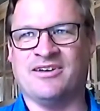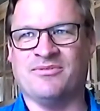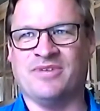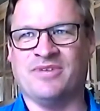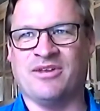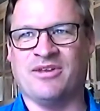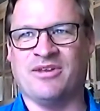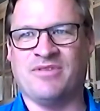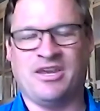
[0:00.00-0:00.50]

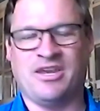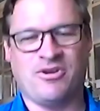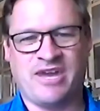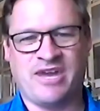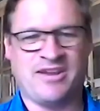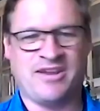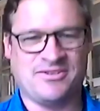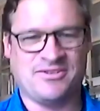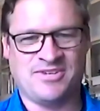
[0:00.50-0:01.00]
they go
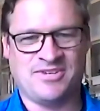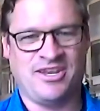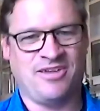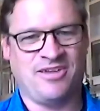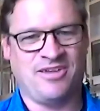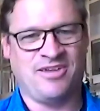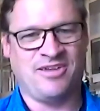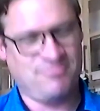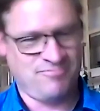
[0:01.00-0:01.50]
down and see it
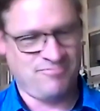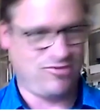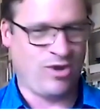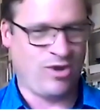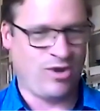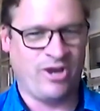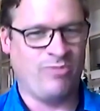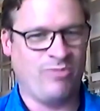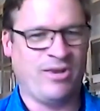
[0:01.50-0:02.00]
for
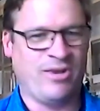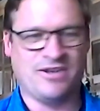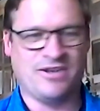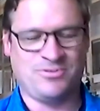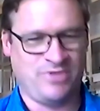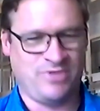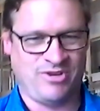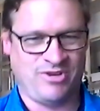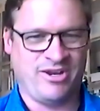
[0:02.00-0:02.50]
$100
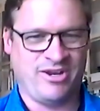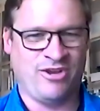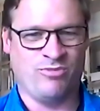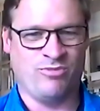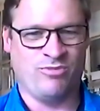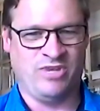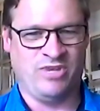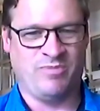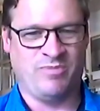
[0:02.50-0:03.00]
when they're in Home
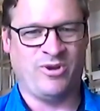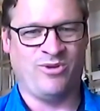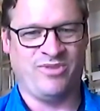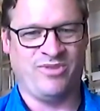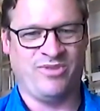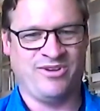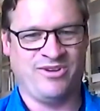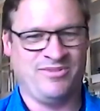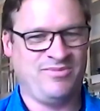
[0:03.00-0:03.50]
Depot, though,